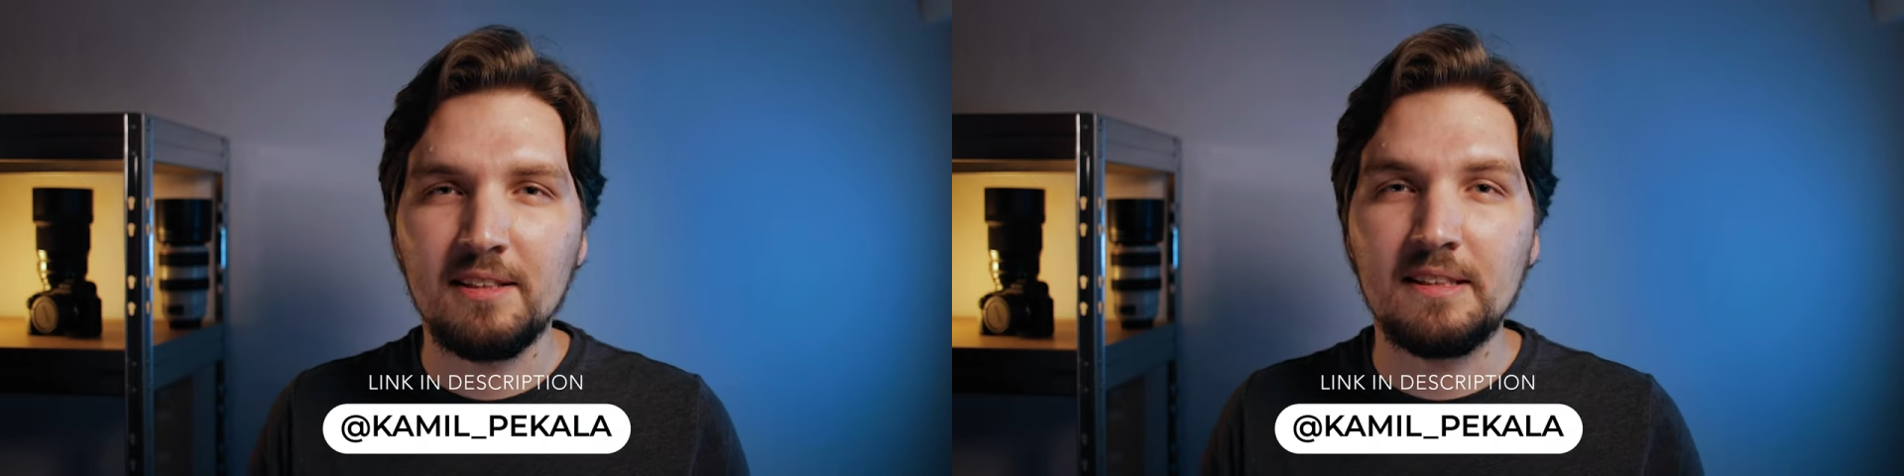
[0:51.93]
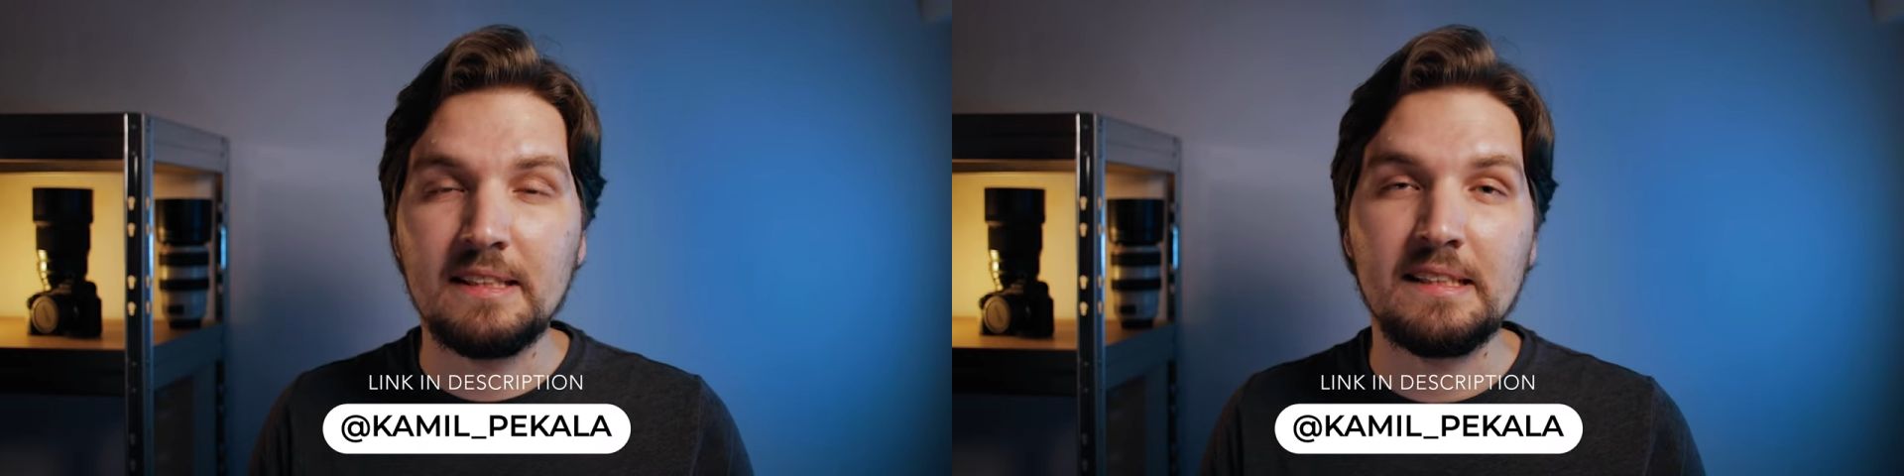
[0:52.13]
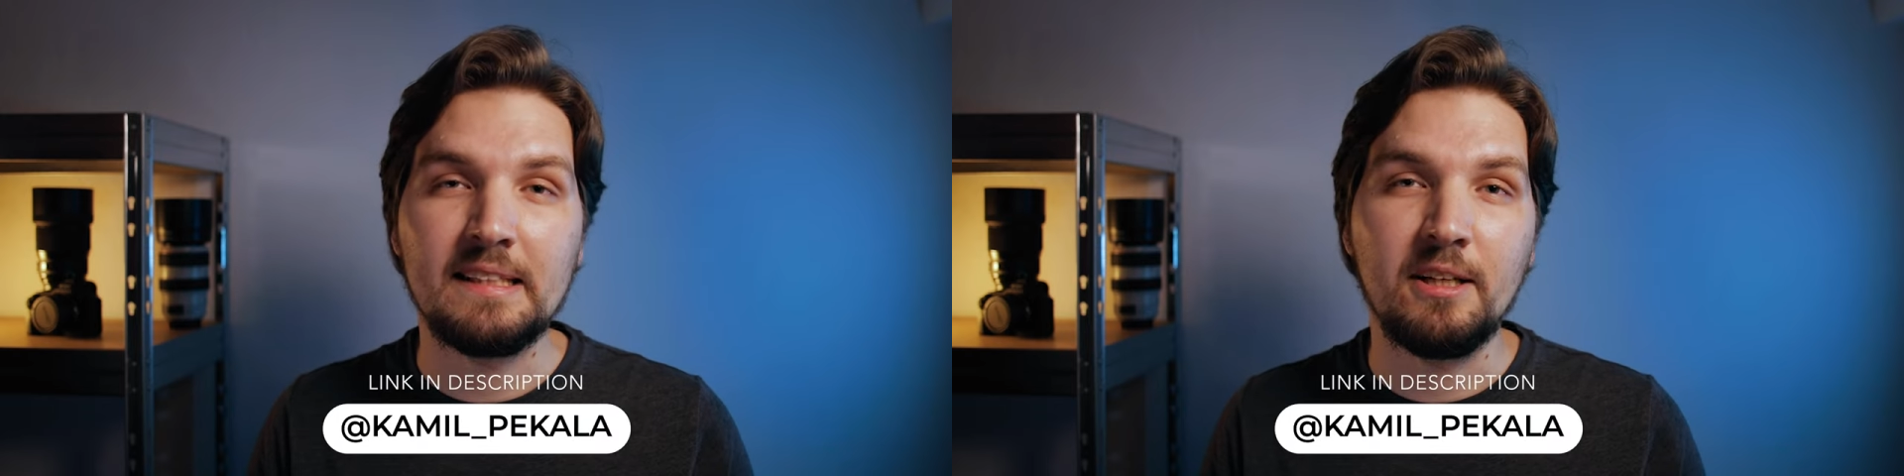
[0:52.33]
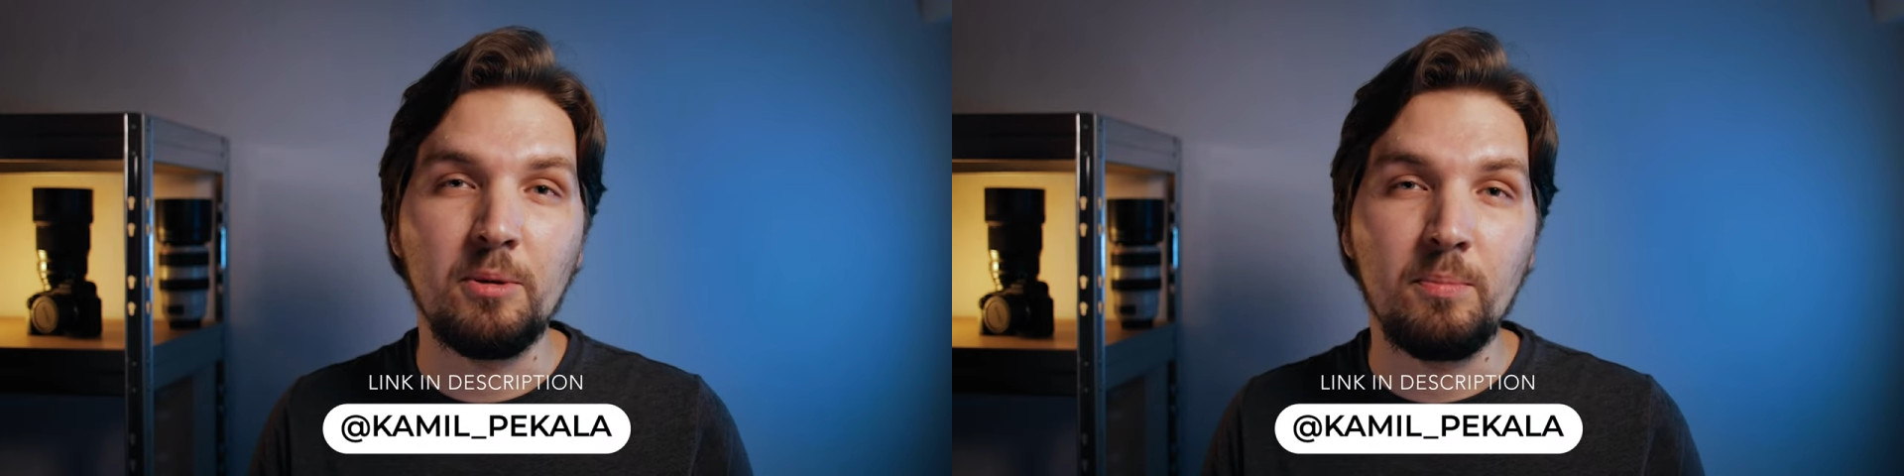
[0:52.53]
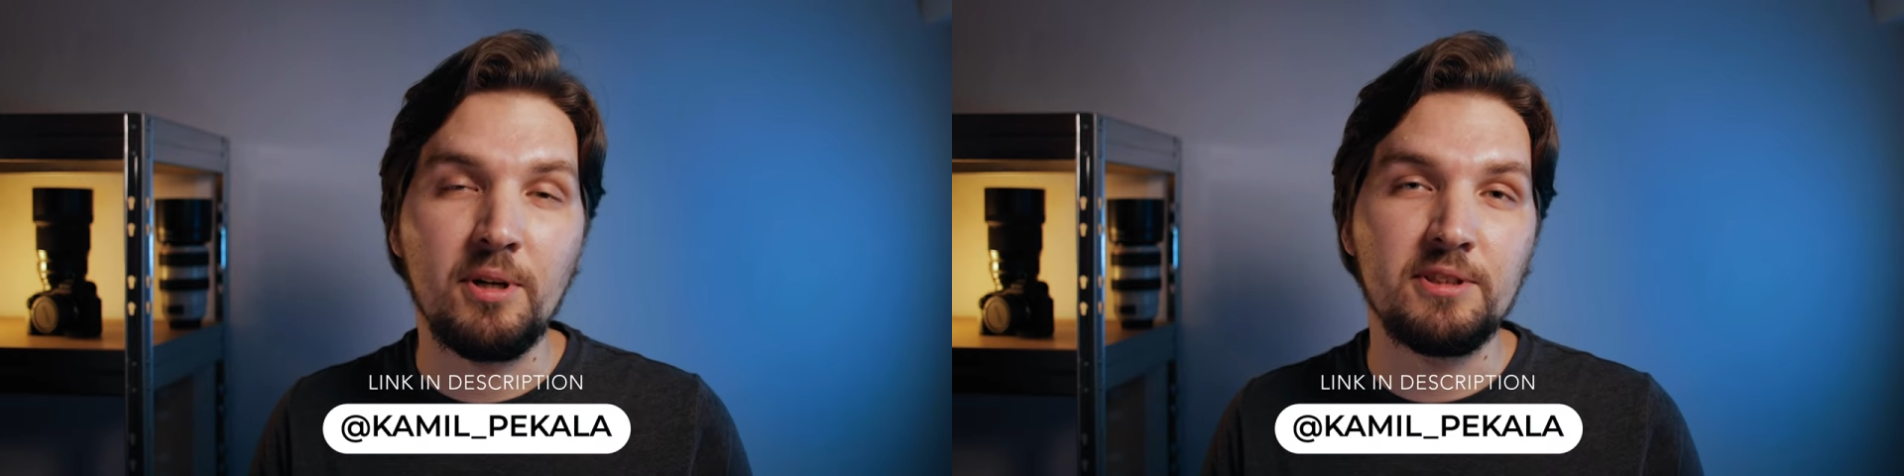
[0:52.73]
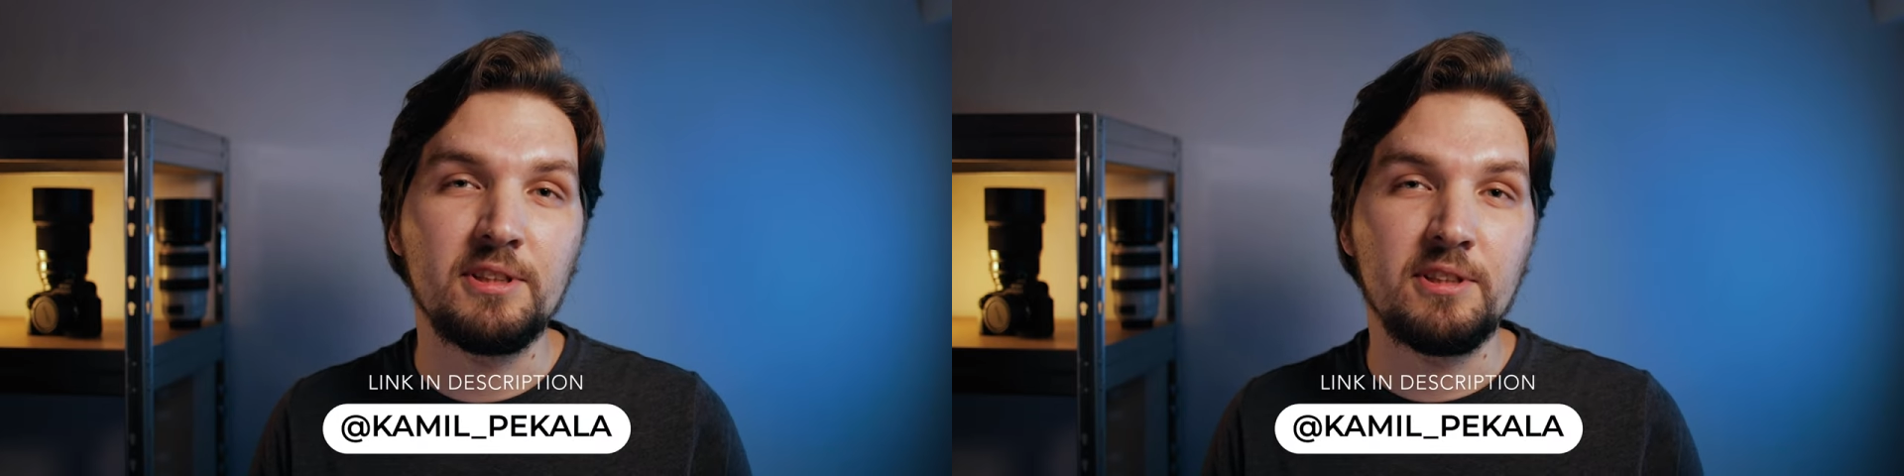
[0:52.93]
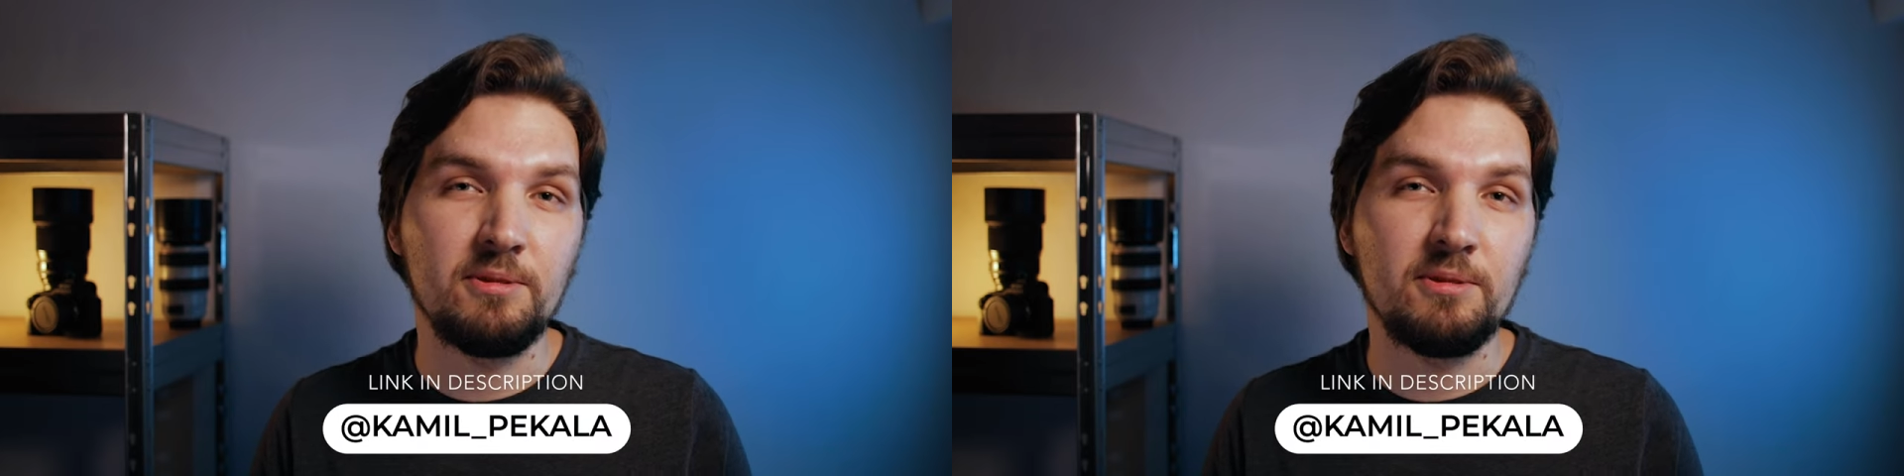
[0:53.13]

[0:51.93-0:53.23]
that this is a composite.